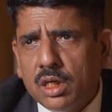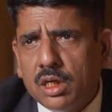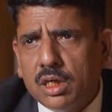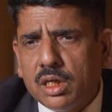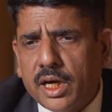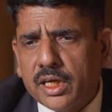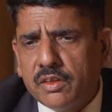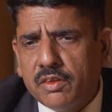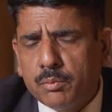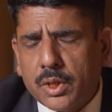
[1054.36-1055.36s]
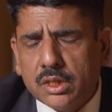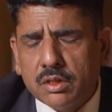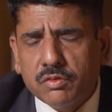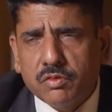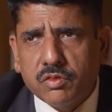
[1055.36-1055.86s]
uh, active and
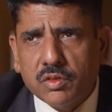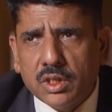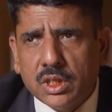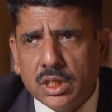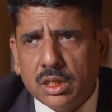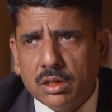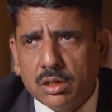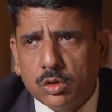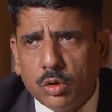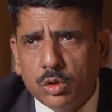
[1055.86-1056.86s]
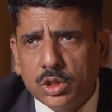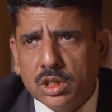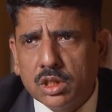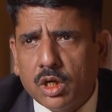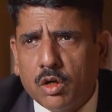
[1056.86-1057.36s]
passive uh,
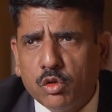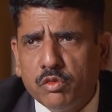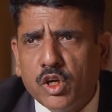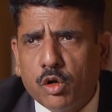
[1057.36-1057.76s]
solution and how do we